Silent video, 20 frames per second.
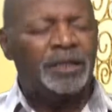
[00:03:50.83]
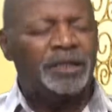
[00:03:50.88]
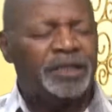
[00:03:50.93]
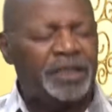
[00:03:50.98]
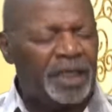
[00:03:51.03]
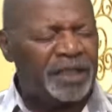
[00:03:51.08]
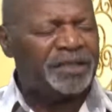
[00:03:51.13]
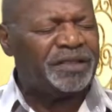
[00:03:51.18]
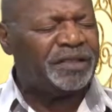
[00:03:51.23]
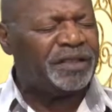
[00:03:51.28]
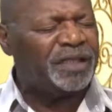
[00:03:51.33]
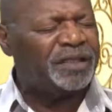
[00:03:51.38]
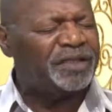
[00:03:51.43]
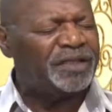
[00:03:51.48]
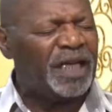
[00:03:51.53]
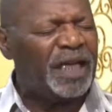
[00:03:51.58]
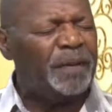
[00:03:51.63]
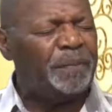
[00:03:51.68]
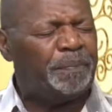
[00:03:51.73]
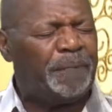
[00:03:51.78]
Just as
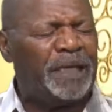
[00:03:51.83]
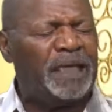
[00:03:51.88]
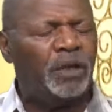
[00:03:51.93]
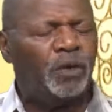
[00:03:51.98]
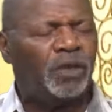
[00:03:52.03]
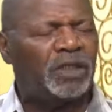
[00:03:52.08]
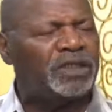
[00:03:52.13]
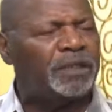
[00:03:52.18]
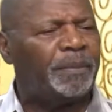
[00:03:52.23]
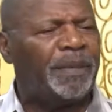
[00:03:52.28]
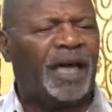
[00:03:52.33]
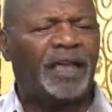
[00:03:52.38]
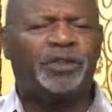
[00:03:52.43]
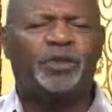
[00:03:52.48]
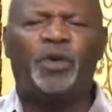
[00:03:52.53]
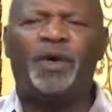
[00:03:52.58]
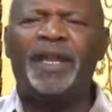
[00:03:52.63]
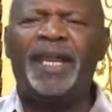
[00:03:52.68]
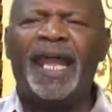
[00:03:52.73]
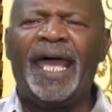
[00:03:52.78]
St. Peter was about
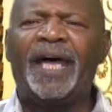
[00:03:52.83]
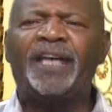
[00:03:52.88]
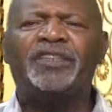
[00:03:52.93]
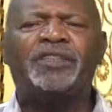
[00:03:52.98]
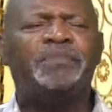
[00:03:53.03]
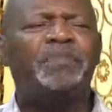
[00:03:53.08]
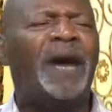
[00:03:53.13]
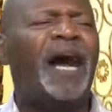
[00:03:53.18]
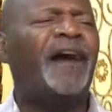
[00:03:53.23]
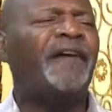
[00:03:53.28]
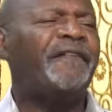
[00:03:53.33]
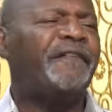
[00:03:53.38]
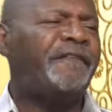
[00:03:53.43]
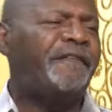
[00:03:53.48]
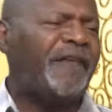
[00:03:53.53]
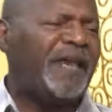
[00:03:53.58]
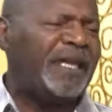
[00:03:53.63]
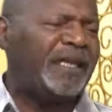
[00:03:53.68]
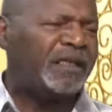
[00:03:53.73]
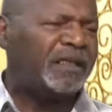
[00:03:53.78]
to announce my
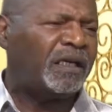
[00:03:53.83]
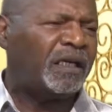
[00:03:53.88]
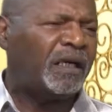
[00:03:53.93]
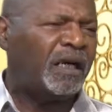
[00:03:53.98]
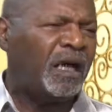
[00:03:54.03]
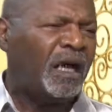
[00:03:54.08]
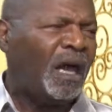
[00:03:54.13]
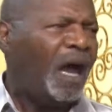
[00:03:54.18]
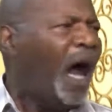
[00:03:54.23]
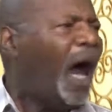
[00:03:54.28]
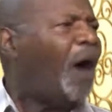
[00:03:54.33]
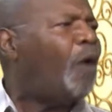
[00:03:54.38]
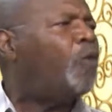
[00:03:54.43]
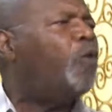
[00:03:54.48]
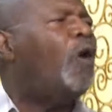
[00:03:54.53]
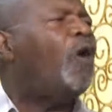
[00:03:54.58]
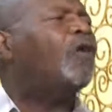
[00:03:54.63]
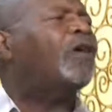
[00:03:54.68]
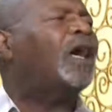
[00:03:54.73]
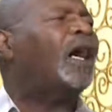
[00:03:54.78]
fate, I
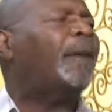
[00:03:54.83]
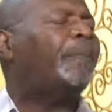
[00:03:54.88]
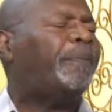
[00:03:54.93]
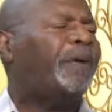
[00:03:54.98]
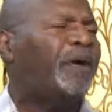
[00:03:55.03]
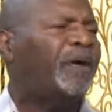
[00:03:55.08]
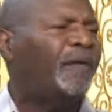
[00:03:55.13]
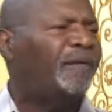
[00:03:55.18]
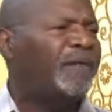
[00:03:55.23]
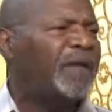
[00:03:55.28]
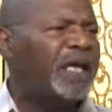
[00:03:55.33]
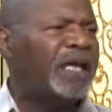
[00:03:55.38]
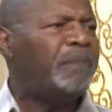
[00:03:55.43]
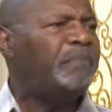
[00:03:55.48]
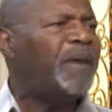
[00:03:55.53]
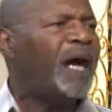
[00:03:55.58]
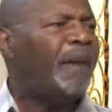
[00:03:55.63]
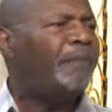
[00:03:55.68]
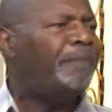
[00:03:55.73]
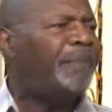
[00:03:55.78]
woke up
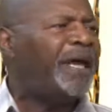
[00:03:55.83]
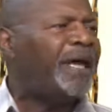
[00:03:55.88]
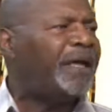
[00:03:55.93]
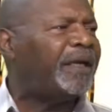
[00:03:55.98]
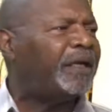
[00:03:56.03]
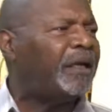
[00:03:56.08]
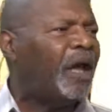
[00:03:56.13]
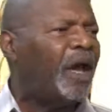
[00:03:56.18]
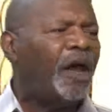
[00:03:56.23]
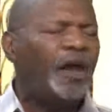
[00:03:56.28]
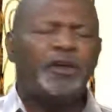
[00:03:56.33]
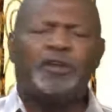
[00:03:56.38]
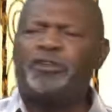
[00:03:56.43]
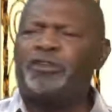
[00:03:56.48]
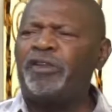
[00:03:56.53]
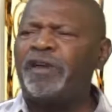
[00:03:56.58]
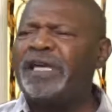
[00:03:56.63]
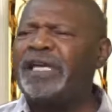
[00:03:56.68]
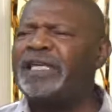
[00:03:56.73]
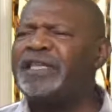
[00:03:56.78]
in my bed.
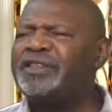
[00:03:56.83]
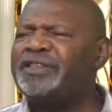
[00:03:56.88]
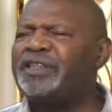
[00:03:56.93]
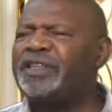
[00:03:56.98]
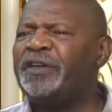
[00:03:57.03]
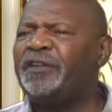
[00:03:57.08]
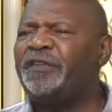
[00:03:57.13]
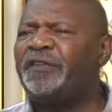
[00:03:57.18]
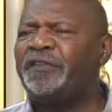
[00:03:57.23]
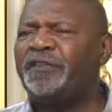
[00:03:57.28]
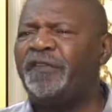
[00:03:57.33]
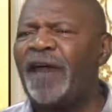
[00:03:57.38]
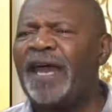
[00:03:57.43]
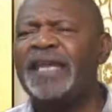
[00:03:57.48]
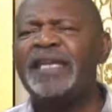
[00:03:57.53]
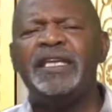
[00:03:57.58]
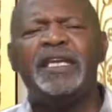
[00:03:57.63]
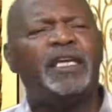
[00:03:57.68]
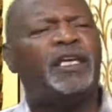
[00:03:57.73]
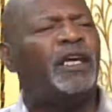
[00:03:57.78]
Crazy,
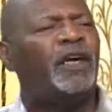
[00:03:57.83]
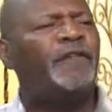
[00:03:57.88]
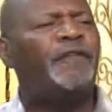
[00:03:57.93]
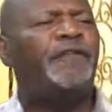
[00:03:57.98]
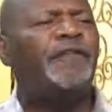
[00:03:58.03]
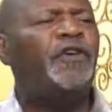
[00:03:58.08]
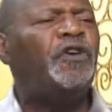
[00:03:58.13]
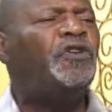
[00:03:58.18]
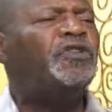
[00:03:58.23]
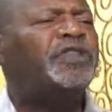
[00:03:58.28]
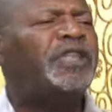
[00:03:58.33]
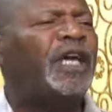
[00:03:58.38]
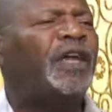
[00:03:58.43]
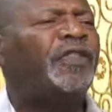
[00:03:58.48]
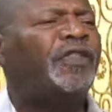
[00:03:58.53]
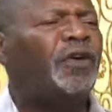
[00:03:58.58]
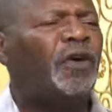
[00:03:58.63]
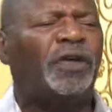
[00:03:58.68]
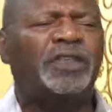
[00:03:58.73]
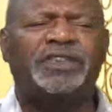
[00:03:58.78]
frightening, confusing
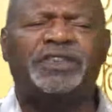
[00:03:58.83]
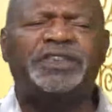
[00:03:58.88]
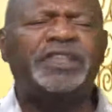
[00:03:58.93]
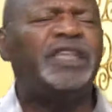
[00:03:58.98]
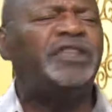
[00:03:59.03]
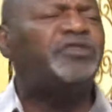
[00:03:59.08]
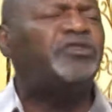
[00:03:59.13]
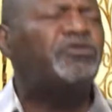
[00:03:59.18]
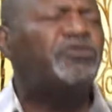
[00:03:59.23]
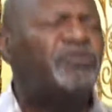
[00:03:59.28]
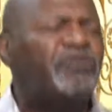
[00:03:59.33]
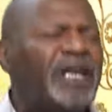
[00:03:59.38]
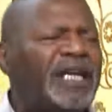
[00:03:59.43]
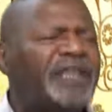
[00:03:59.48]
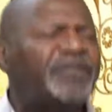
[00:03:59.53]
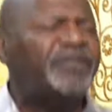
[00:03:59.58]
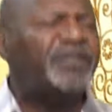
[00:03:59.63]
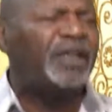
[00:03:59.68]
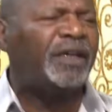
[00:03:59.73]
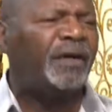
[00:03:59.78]
thoughts just
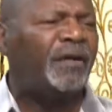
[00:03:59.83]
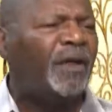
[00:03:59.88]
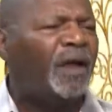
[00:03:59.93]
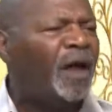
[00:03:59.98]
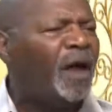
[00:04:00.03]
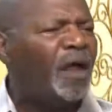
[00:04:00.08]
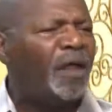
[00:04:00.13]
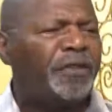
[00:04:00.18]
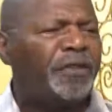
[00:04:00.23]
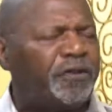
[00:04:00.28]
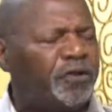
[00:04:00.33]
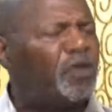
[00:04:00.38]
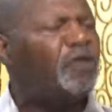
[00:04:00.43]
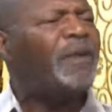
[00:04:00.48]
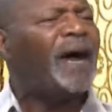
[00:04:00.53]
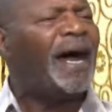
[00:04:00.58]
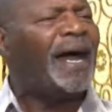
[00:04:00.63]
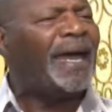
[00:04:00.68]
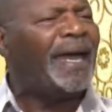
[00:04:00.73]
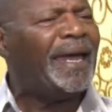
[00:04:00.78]
racing through
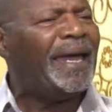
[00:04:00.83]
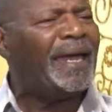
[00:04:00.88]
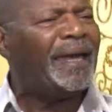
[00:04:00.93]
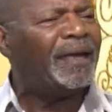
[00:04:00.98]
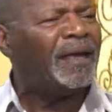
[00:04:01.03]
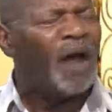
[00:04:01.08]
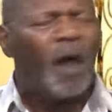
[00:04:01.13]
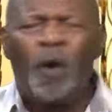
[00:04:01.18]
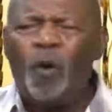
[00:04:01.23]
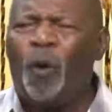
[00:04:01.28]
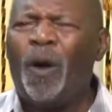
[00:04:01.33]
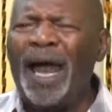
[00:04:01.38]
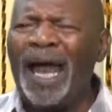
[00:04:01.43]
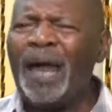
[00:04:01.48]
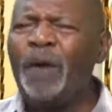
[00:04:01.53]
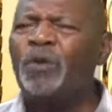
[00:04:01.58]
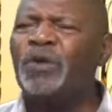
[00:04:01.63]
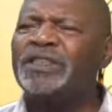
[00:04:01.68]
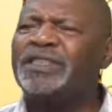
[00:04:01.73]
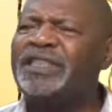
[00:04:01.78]
my head.
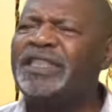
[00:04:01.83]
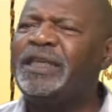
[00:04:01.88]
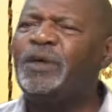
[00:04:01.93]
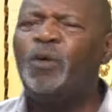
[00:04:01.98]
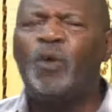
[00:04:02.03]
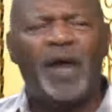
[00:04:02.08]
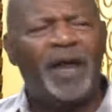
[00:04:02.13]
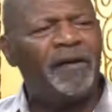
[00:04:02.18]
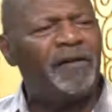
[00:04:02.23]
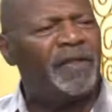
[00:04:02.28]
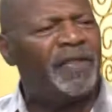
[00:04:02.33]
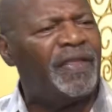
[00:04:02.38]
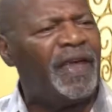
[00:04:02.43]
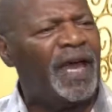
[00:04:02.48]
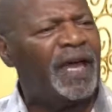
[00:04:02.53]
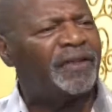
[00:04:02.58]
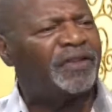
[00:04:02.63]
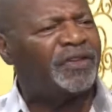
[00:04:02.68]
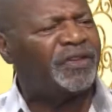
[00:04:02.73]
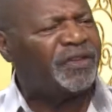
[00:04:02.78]
Why was he wearing
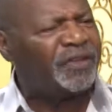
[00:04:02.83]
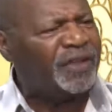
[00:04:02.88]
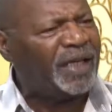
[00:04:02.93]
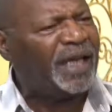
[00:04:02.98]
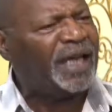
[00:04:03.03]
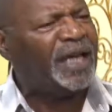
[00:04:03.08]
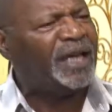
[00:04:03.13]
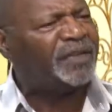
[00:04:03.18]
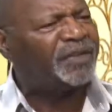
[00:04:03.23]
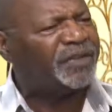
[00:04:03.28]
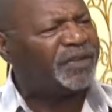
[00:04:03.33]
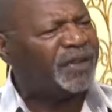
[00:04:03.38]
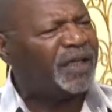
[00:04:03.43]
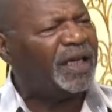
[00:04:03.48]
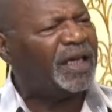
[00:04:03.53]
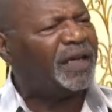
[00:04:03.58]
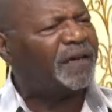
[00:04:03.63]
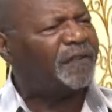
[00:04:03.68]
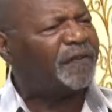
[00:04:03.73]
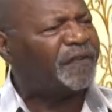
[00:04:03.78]
that sad,
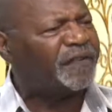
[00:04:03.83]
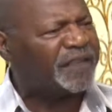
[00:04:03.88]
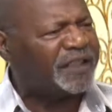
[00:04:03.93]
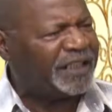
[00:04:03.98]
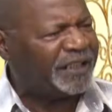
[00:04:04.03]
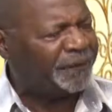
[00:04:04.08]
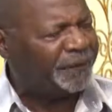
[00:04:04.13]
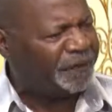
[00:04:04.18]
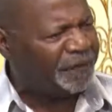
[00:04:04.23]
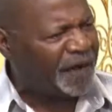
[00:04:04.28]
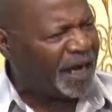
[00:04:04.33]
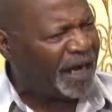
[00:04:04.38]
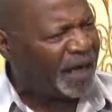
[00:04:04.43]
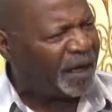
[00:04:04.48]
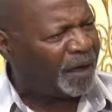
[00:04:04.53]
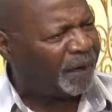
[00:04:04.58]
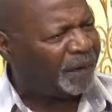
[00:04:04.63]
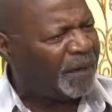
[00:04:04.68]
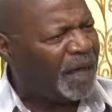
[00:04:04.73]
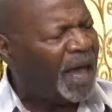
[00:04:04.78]
sad
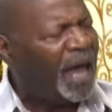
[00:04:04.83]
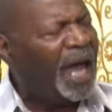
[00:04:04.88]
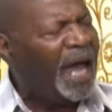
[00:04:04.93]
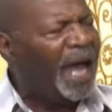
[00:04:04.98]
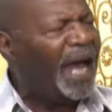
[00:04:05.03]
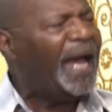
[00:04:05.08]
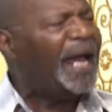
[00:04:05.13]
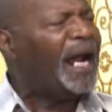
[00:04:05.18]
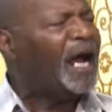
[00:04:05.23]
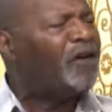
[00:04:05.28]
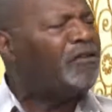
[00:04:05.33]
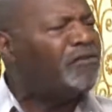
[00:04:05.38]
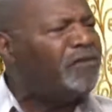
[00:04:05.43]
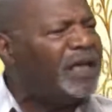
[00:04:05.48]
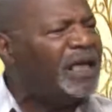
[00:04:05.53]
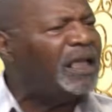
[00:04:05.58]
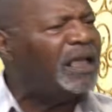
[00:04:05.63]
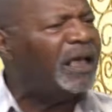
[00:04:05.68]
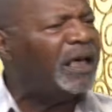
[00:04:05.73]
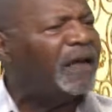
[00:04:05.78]
frown? Had I
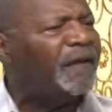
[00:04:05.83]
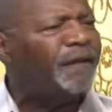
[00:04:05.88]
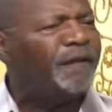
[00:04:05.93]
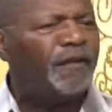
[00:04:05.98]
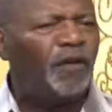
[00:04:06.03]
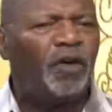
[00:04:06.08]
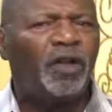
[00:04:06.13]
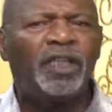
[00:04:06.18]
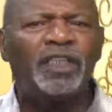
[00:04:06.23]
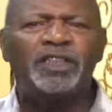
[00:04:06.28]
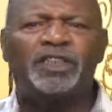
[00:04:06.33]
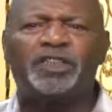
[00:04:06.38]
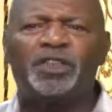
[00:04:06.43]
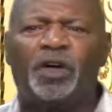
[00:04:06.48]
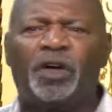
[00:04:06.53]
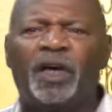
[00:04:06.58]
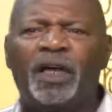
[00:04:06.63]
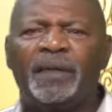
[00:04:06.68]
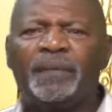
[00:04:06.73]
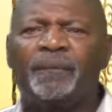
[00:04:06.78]
really fallen
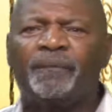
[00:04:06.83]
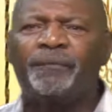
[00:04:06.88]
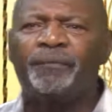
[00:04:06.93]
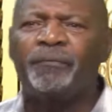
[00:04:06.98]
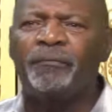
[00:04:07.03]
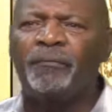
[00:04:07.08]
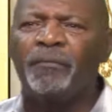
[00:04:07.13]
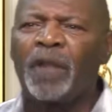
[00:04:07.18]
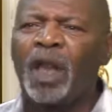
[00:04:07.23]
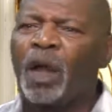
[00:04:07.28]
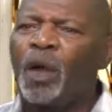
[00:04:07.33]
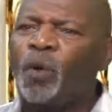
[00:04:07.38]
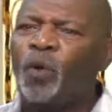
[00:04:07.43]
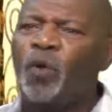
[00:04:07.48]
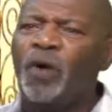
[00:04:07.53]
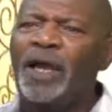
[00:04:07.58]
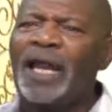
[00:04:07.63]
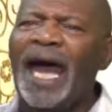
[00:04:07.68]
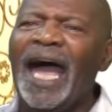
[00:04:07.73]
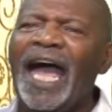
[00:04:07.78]
short?
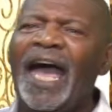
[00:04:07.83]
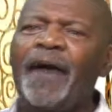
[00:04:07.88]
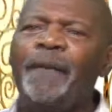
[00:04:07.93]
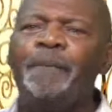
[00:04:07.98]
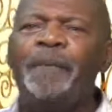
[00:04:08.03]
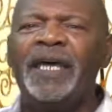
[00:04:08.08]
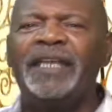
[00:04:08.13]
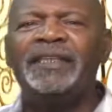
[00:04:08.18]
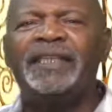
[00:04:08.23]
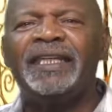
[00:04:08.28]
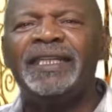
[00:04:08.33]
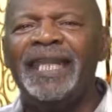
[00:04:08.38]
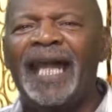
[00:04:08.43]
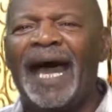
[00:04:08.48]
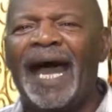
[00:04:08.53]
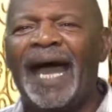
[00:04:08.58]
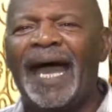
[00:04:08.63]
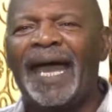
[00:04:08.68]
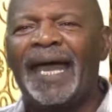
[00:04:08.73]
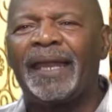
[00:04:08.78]
Would I have been
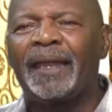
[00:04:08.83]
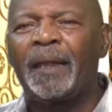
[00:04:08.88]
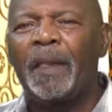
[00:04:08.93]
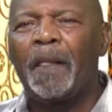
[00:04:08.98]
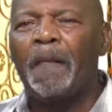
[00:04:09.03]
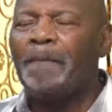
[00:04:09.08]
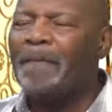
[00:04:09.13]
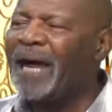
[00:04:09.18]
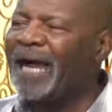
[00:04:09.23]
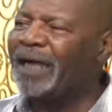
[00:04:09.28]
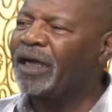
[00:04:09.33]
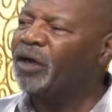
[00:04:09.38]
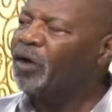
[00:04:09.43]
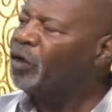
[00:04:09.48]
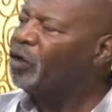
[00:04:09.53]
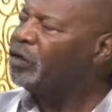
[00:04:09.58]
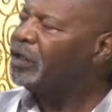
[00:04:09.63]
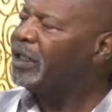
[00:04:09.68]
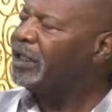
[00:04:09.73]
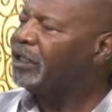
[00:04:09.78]
denied my
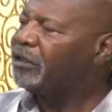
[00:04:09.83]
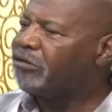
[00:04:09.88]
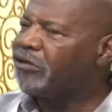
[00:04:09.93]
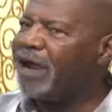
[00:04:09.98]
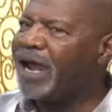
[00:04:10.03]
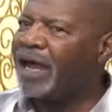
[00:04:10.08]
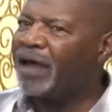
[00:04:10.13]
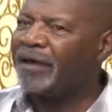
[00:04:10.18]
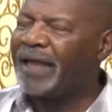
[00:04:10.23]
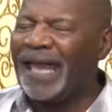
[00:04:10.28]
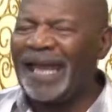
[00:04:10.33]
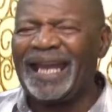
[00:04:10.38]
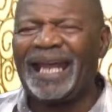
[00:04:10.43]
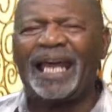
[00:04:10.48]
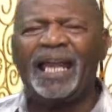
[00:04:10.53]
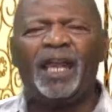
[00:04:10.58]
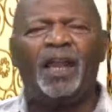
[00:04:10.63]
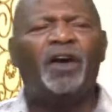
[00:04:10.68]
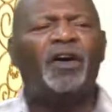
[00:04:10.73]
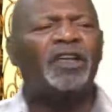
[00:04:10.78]
golden crown had
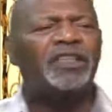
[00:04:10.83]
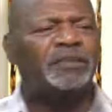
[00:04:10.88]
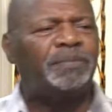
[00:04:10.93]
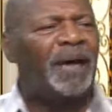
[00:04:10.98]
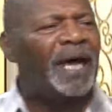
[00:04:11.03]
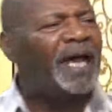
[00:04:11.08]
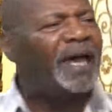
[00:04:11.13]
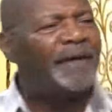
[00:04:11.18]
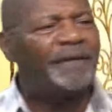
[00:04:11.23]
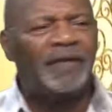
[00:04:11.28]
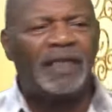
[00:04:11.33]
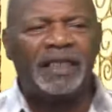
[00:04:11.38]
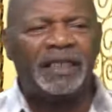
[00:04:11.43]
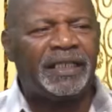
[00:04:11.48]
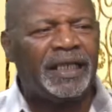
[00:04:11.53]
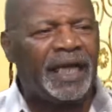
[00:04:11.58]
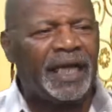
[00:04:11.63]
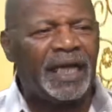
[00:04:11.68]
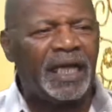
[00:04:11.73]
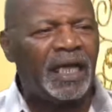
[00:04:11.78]
I lost my heavenly
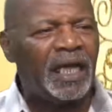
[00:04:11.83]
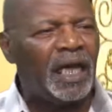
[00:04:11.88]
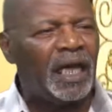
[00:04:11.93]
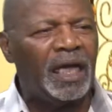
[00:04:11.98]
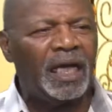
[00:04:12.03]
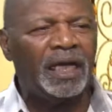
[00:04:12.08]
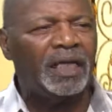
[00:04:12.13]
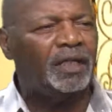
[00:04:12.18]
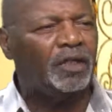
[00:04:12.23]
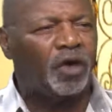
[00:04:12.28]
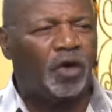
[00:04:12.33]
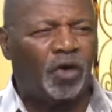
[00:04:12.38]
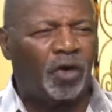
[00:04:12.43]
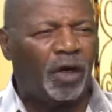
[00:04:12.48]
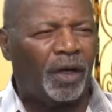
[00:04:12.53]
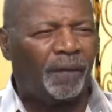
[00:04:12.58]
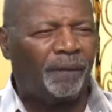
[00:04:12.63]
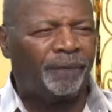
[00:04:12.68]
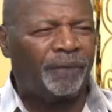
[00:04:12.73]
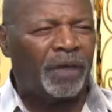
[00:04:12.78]
day in
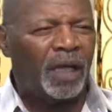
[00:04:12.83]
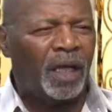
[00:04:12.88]
court?